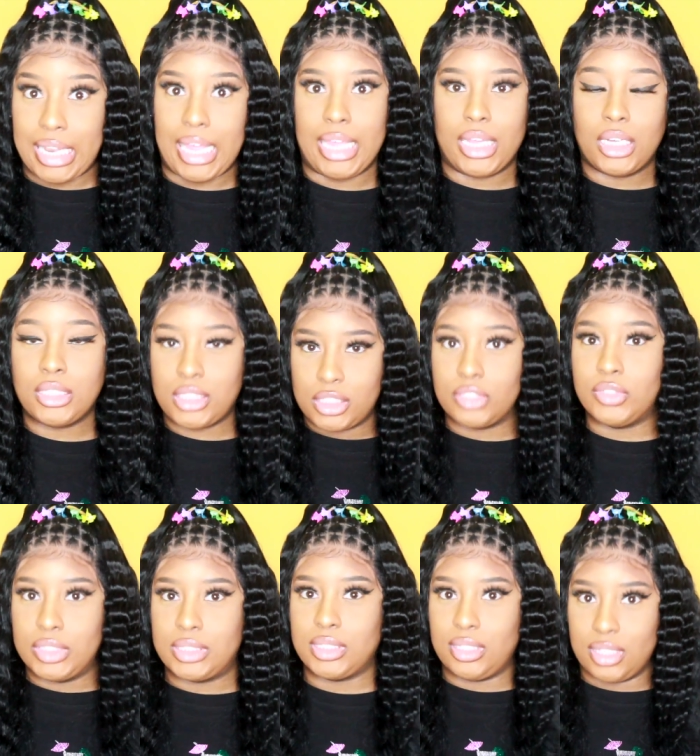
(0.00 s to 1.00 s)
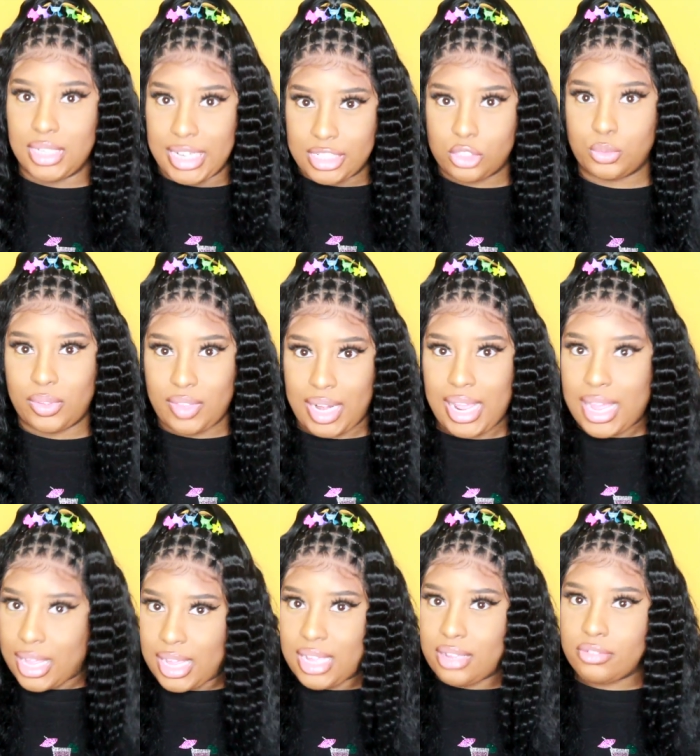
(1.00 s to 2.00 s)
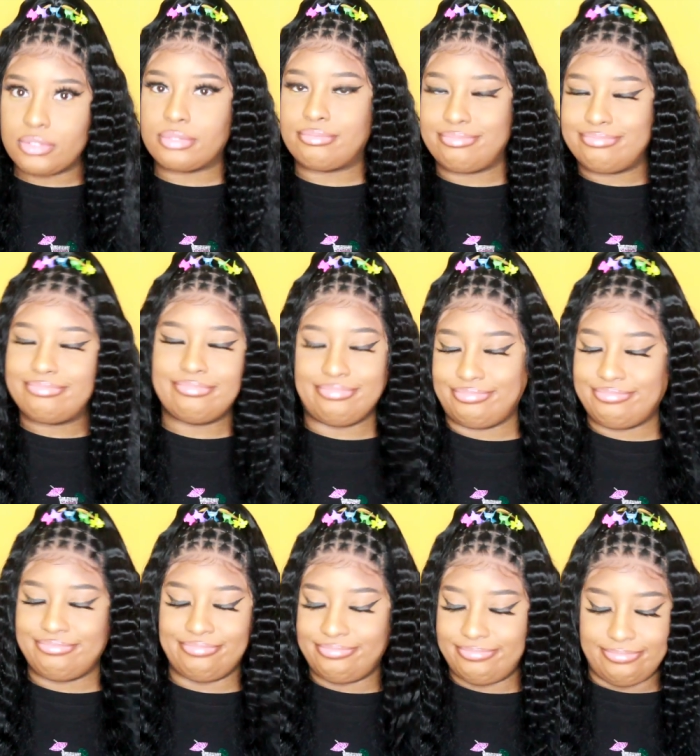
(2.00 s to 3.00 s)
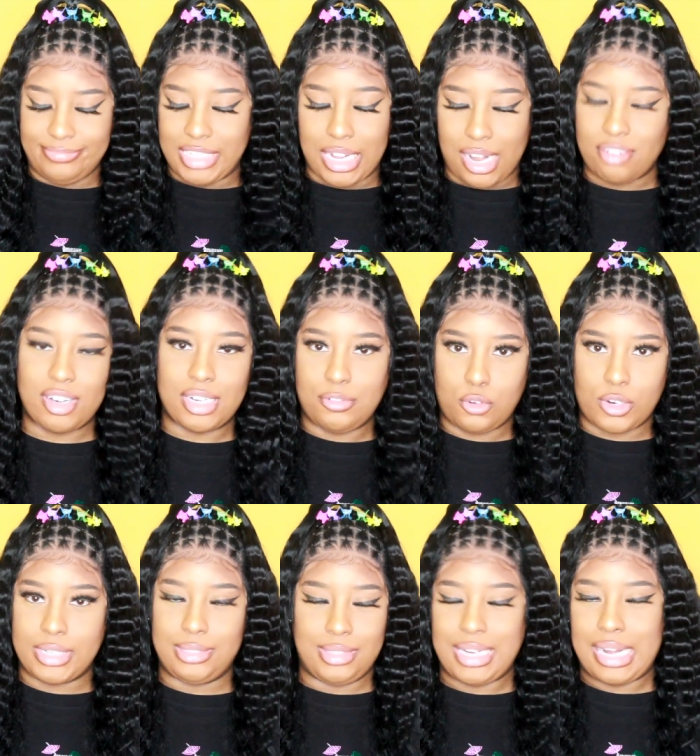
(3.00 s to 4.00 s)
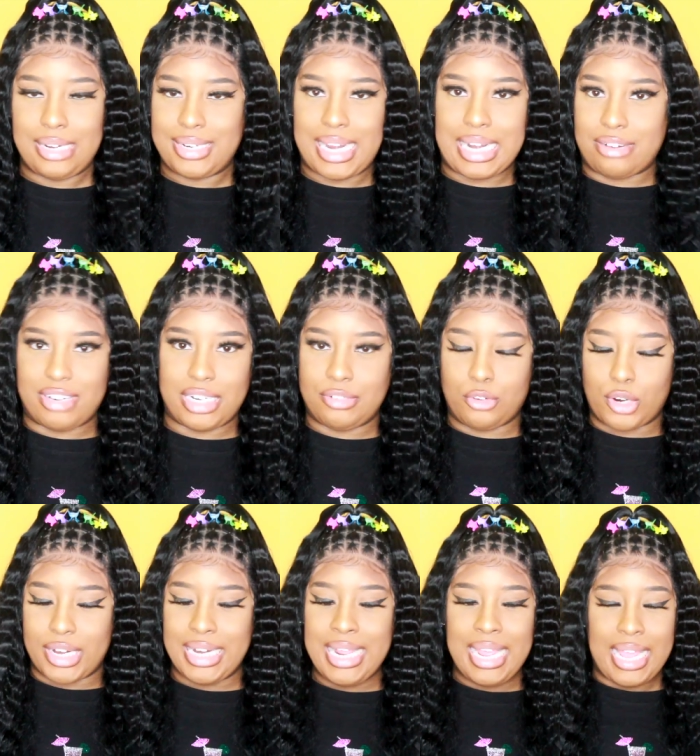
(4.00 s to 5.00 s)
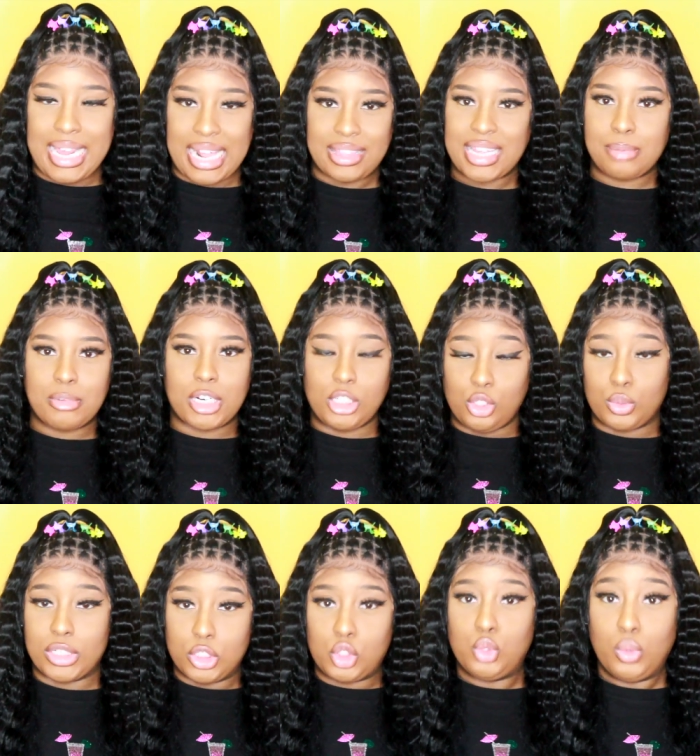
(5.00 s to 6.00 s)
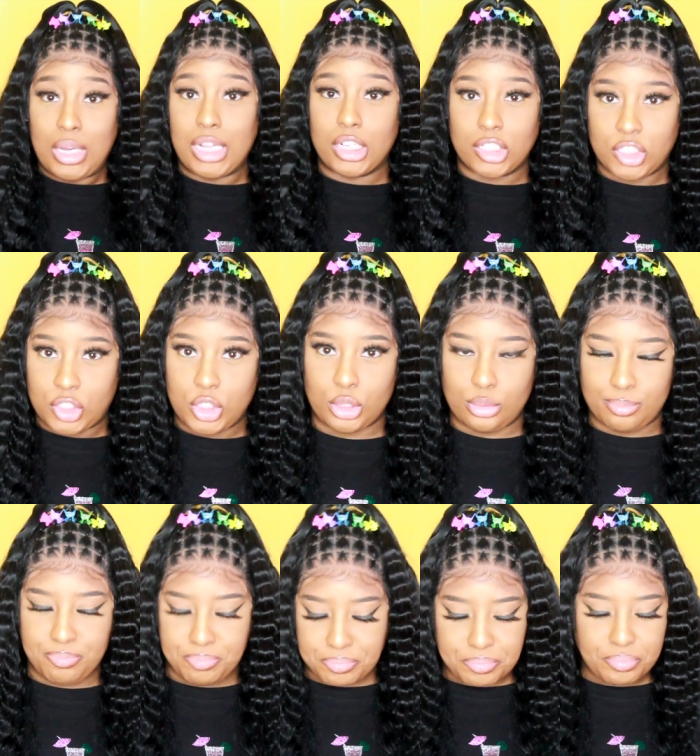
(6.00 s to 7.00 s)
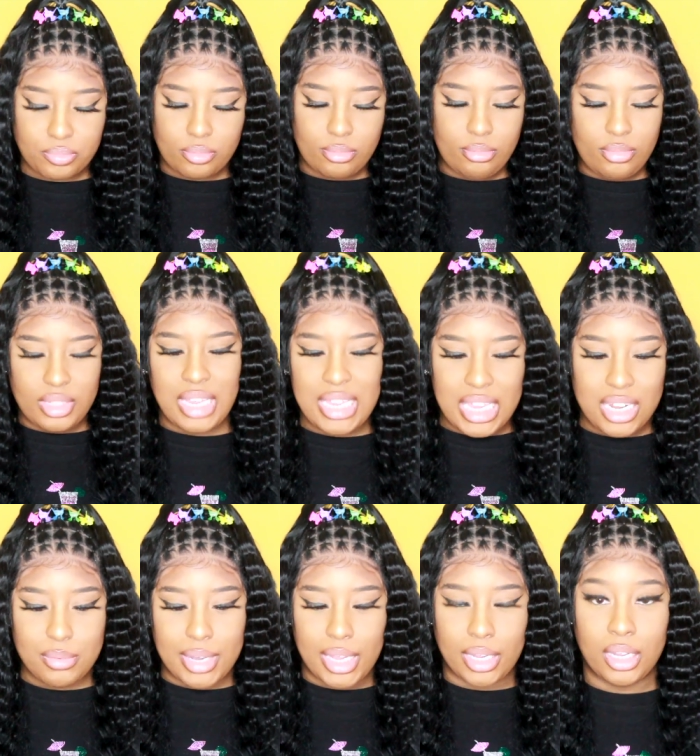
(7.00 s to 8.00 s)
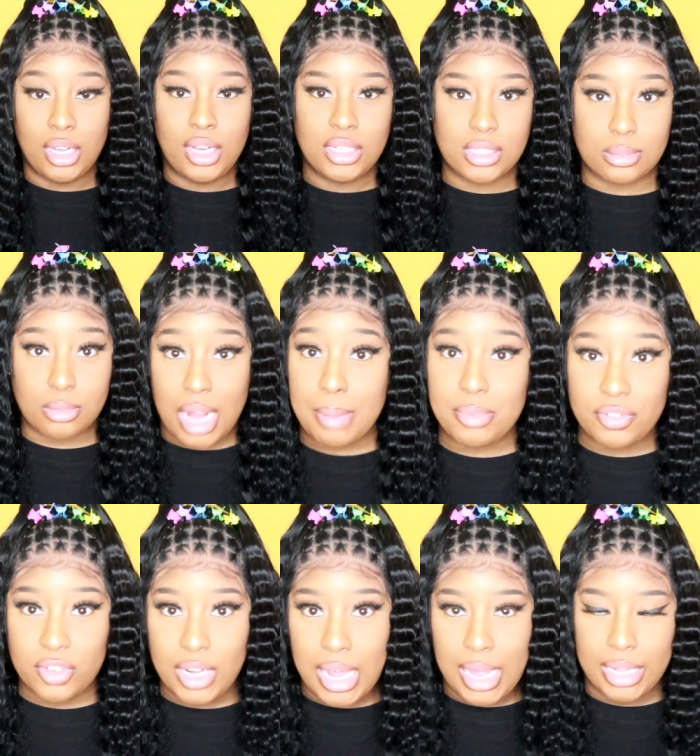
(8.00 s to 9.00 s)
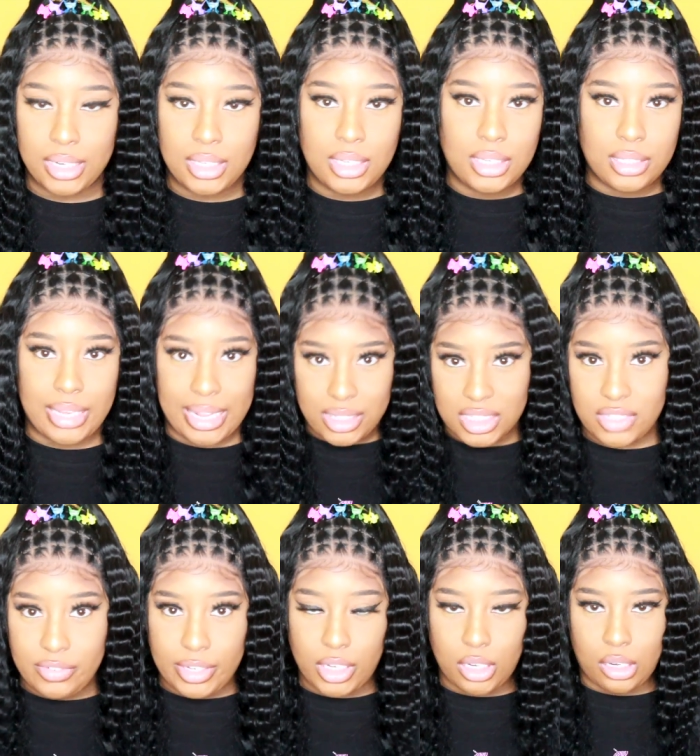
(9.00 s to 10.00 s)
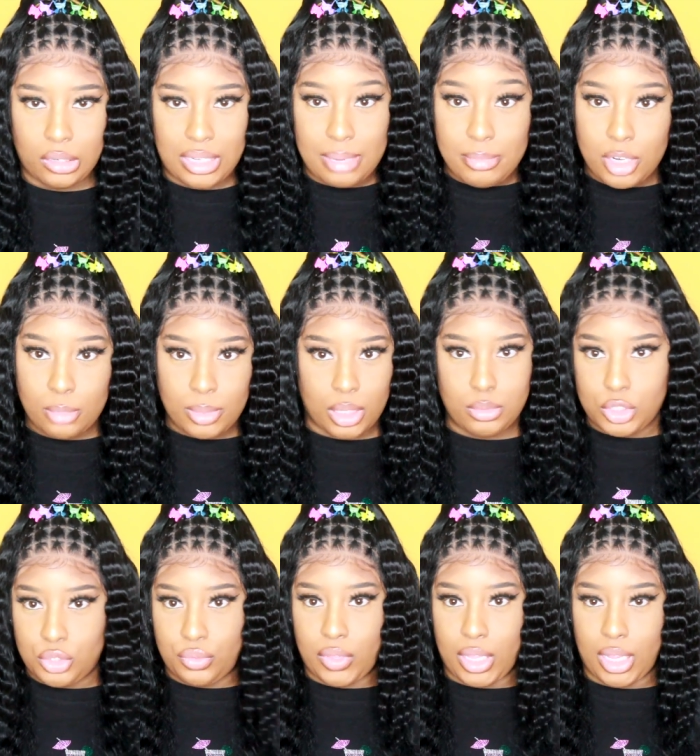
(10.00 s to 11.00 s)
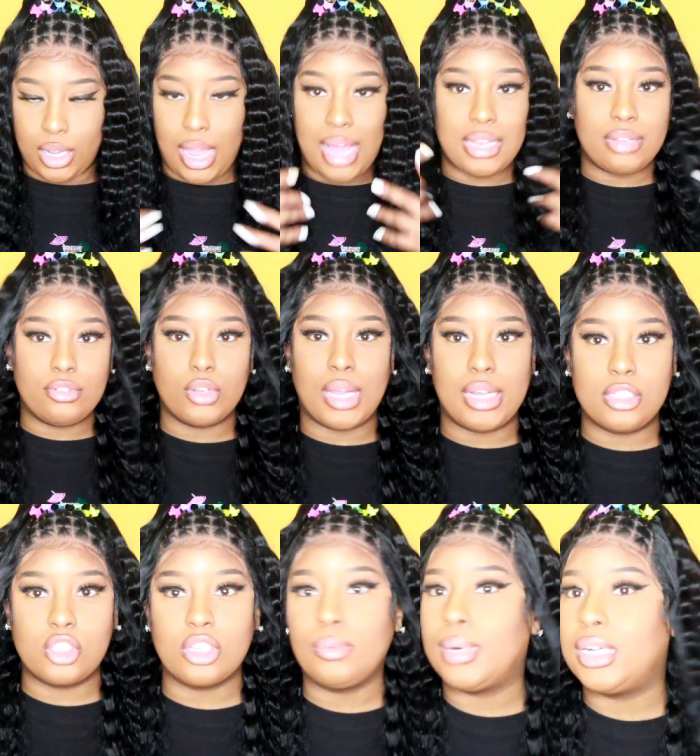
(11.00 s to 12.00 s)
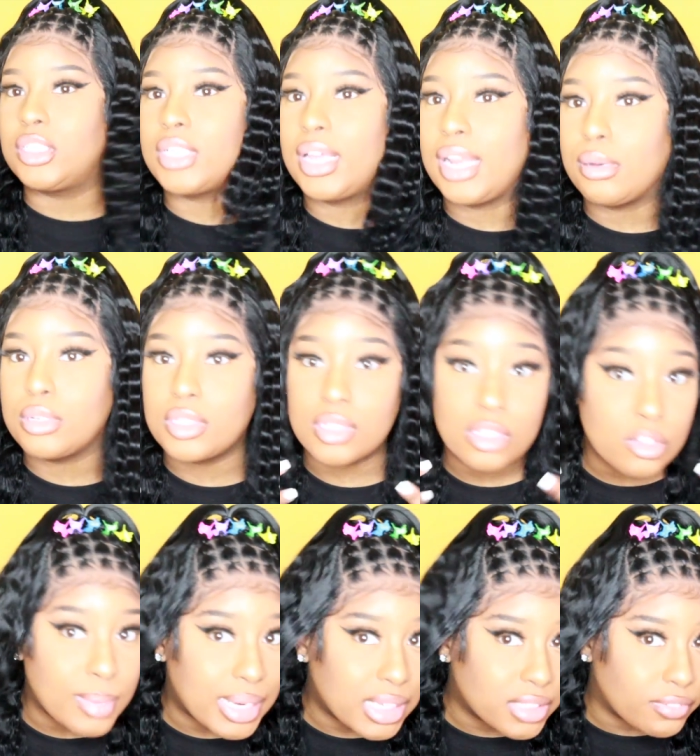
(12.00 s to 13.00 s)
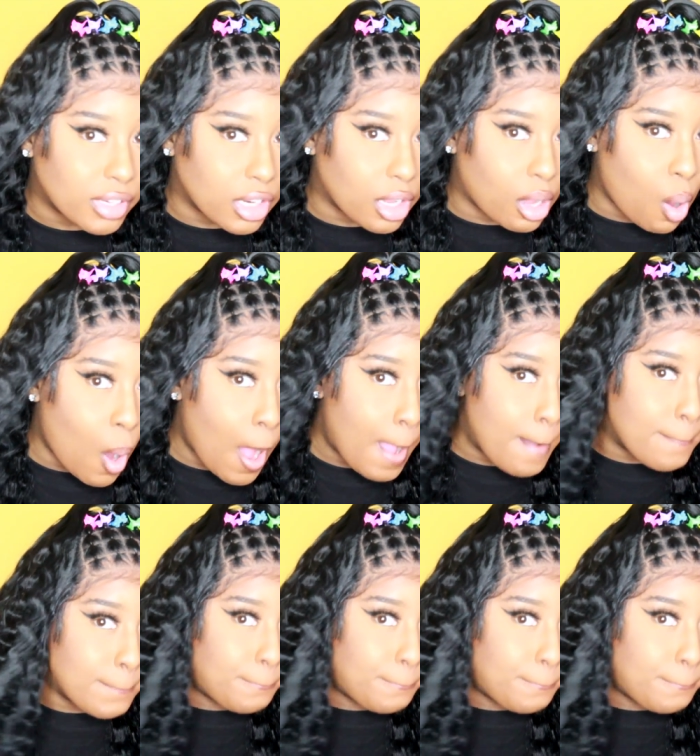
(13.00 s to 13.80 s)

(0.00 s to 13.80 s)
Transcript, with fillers: Like, seriously, the next one that I have, you're not ready for it. You're, you're not ready for it. And I think I'm gonna do it in two colors too. Anyway, subscribe if you're not. Like this video. Let me know below what you think. I love you guys so much, and I will see you in my next video.